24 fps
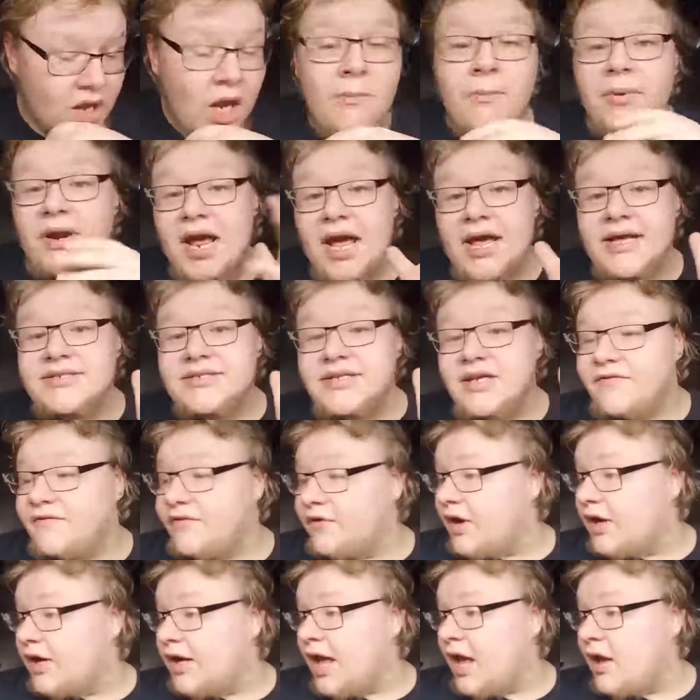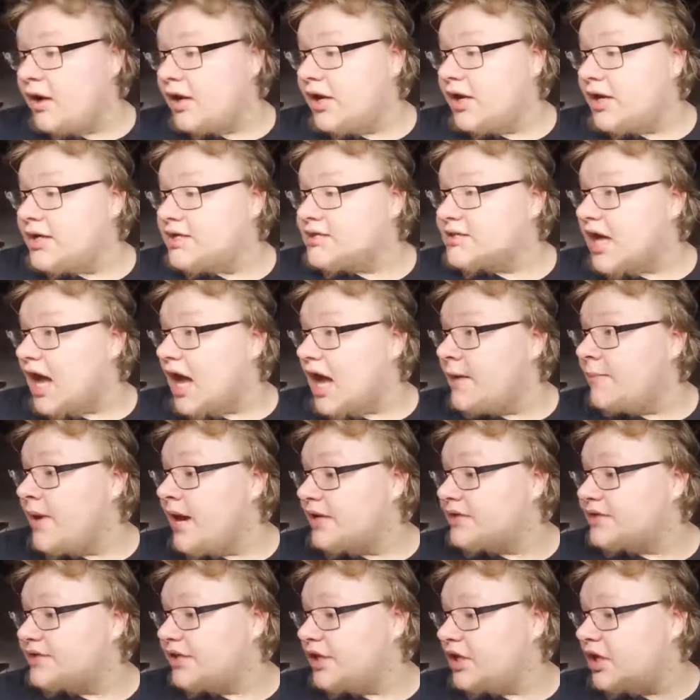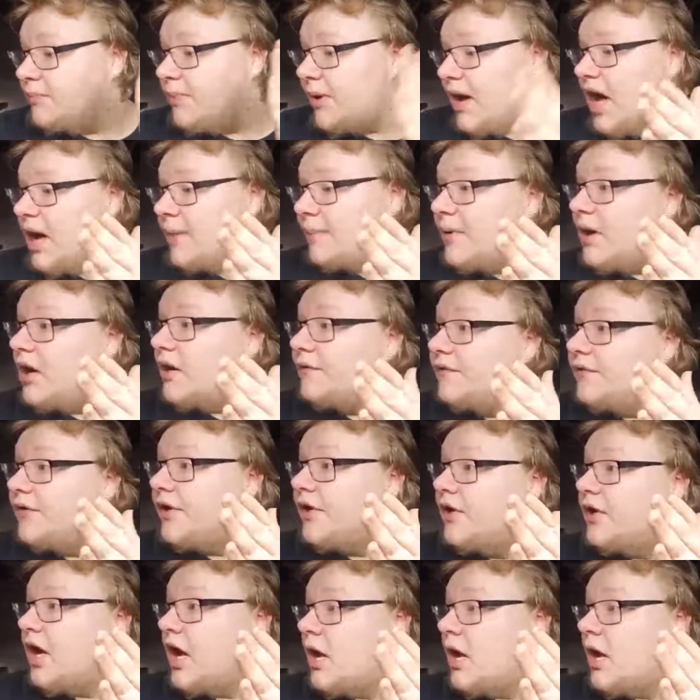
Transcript: But as of right now, guys, I'm actually going to pop off here.